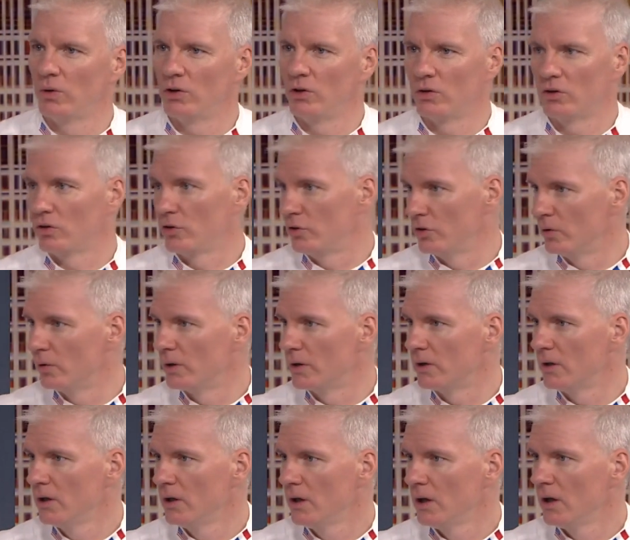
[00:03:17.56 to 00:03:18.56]
what you're, you're doing
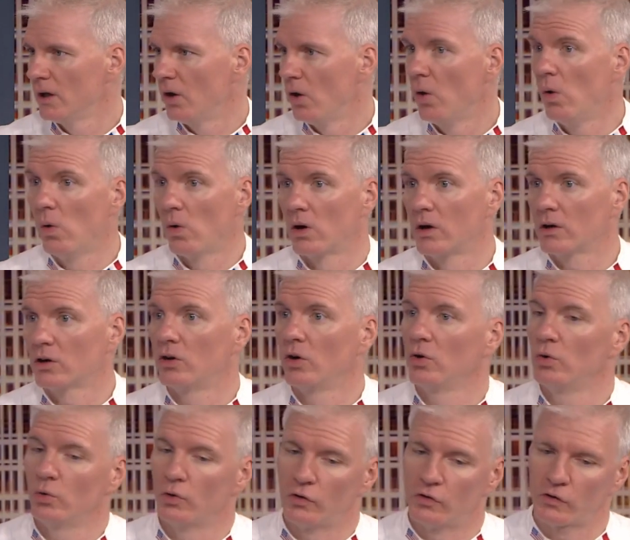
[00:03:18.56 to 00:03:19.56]
or go
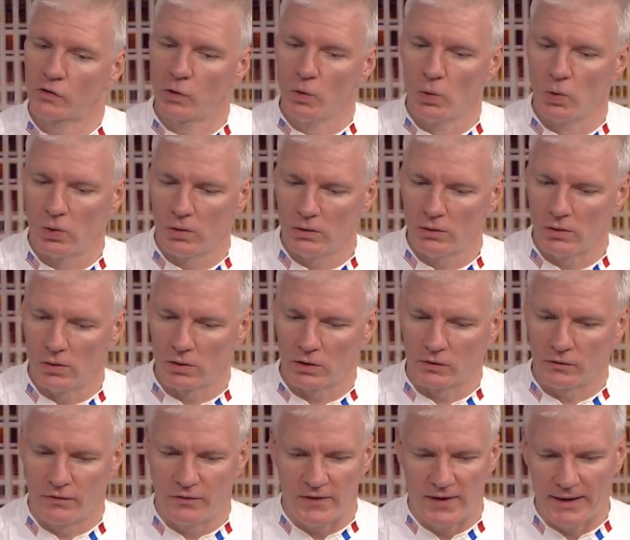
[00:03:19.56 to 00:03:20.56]
to a school
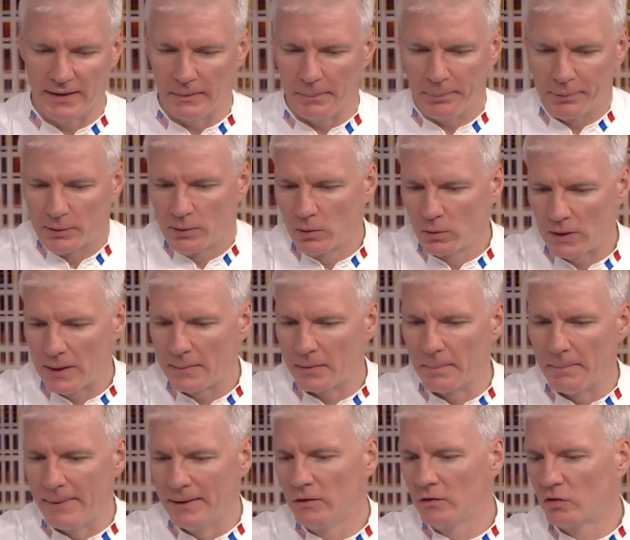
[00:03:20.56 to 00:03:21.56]
or find a program or
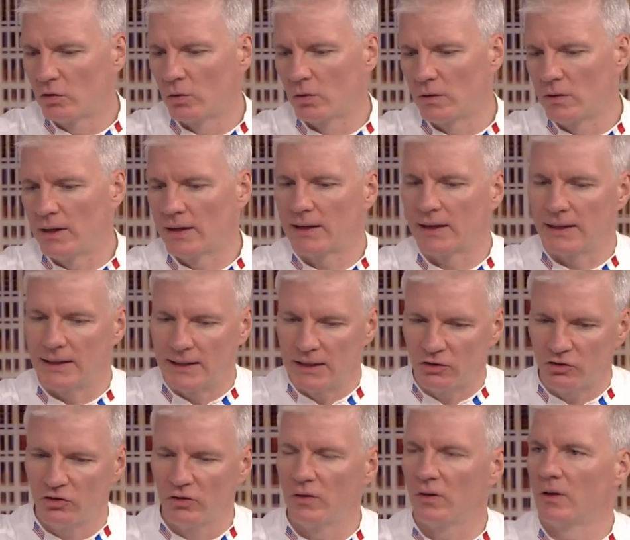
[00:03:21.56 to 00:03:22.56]
mentor that can
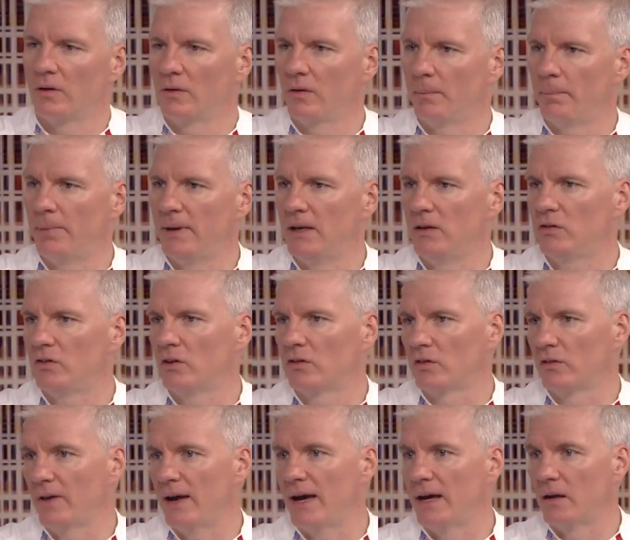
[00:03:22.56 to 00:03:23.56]
get you the, the basics
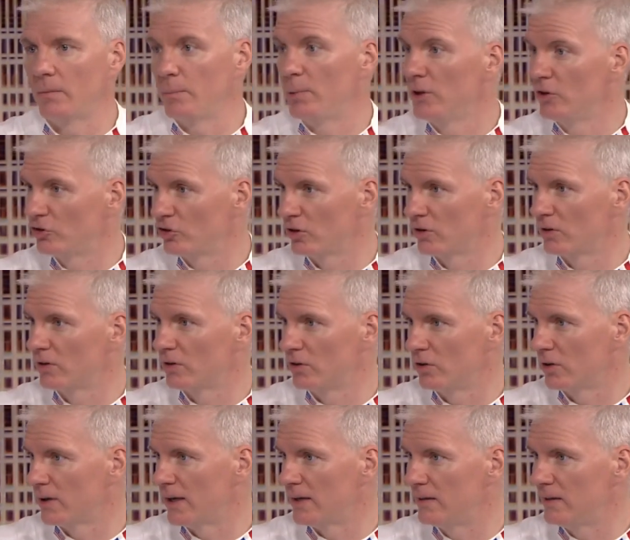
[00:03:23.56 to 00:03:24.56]
of how to picture
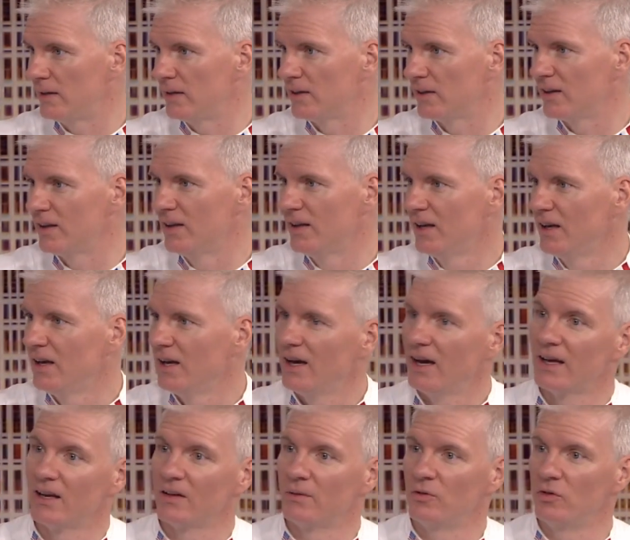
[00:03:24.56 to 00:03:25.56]
your idea, mm.
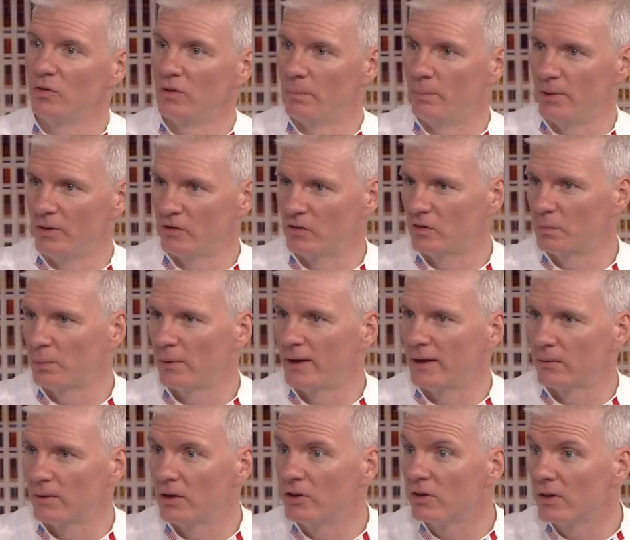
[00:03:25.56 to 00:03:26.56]
how to do the business
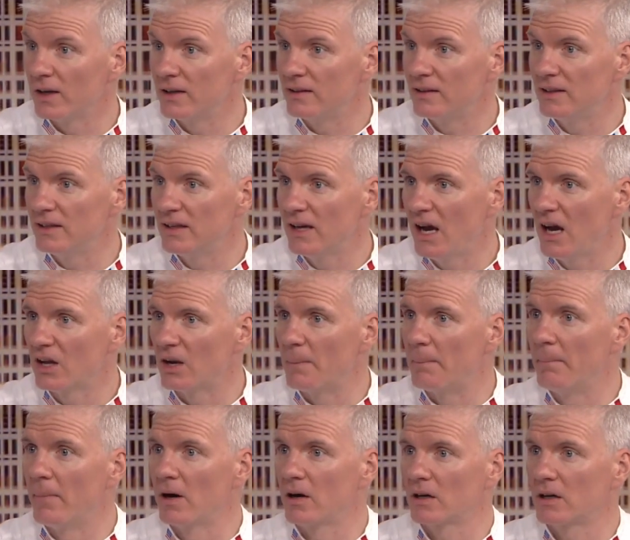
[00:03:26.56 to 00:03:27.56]
plan around mm -hmm. your mm-hmm. idea, how to
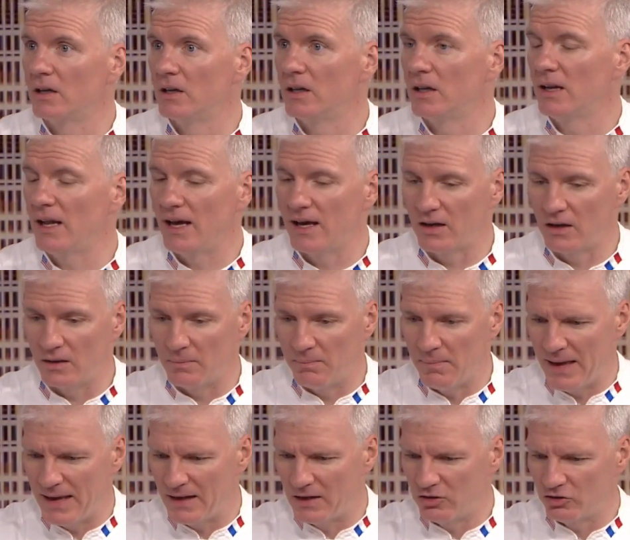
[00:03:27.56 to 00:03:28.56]
market it, how to
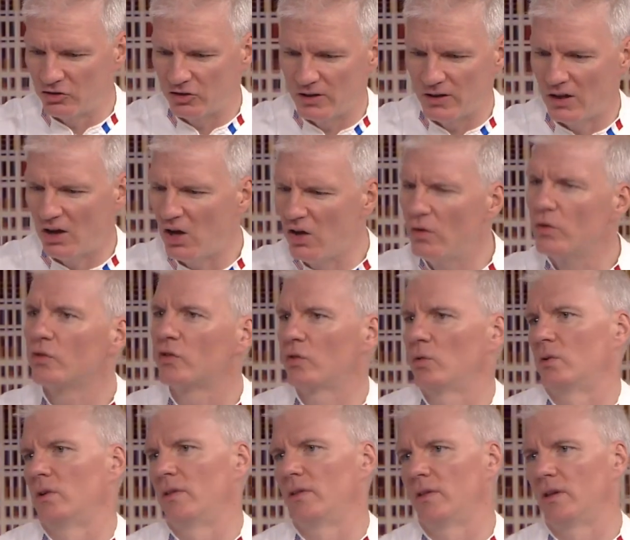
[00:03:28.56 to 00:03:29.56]
manage it, all those
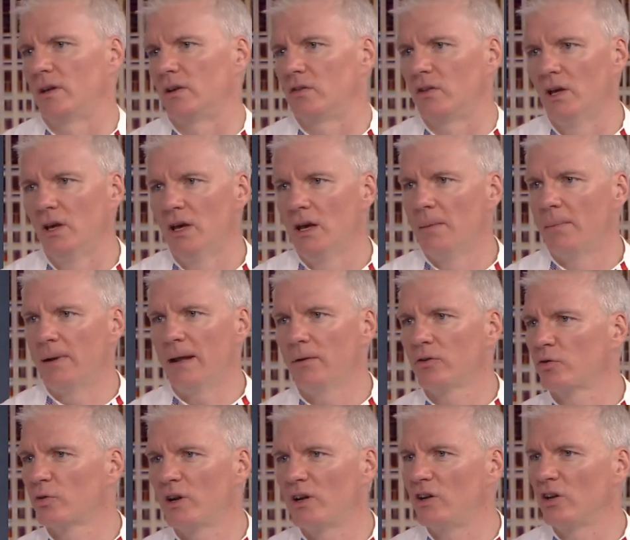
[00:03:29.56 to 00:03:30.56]
sort of things. Mm. But I
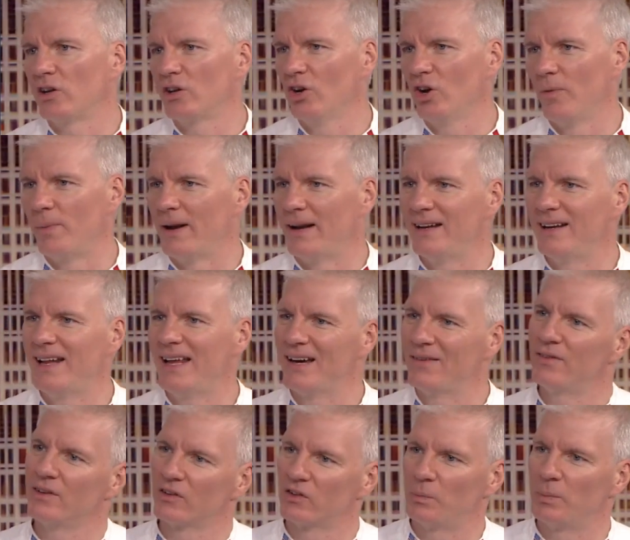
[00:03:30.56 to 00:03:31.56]
was ready to go, but I didn't
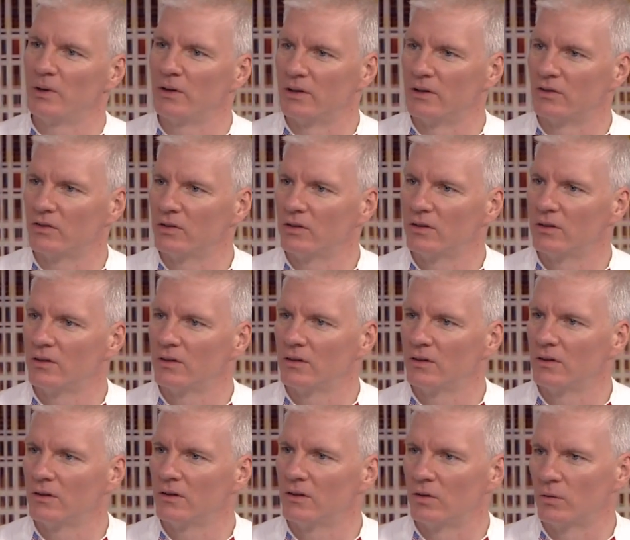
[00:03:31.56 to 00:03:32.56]
have the experience.
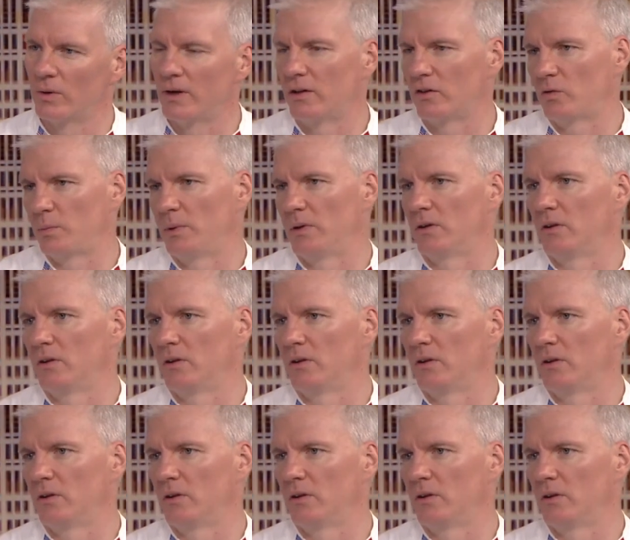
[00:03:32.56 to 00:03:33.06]
Mm-hmm. The right well, experience. and